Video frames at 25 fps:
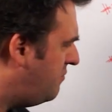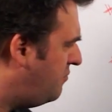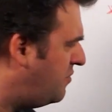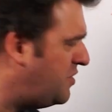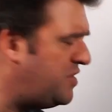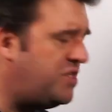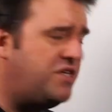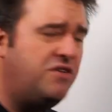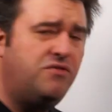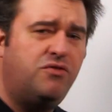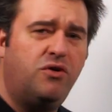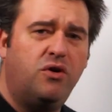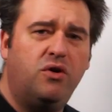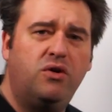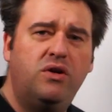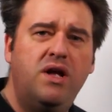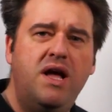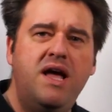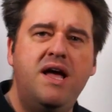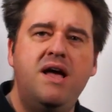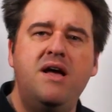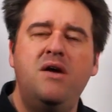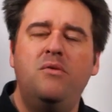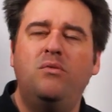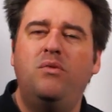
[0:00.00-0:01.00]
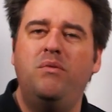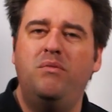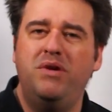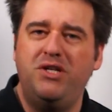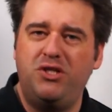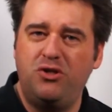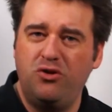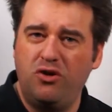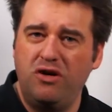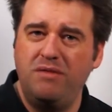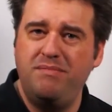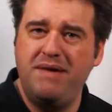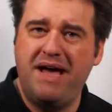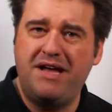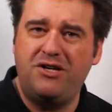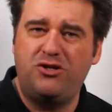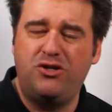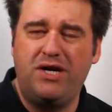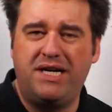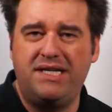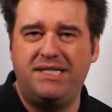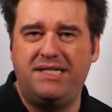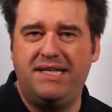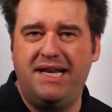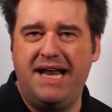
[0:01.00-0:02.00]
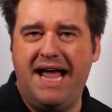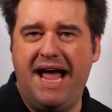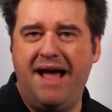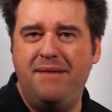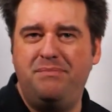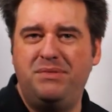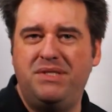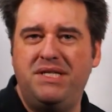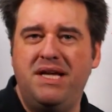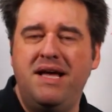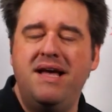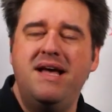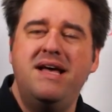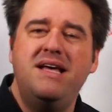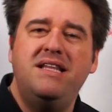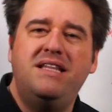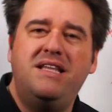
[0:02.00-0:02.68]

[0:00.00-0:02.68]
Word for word: First of all, when we're talking about trusted apps,